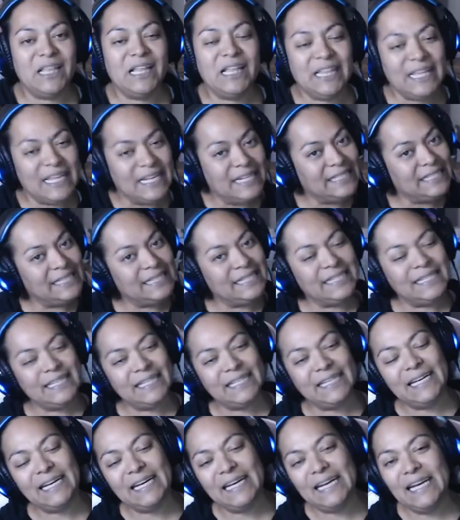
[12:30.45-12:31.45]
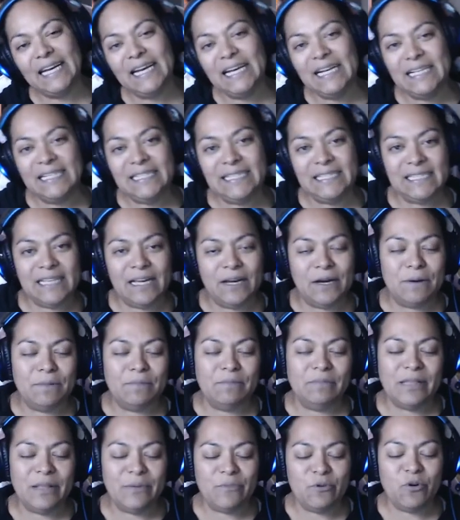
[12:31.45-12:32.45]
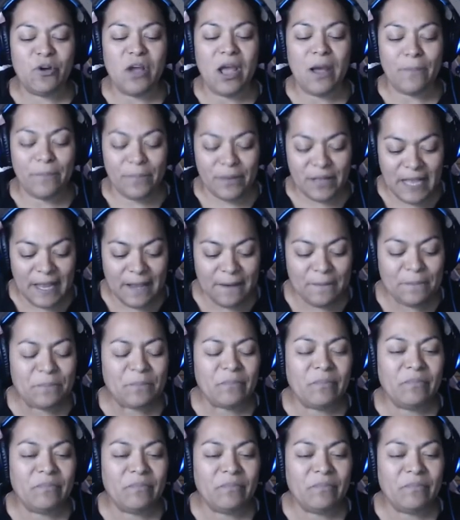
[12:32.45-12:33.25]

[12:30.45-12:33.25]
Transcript: Clint's um, limo company,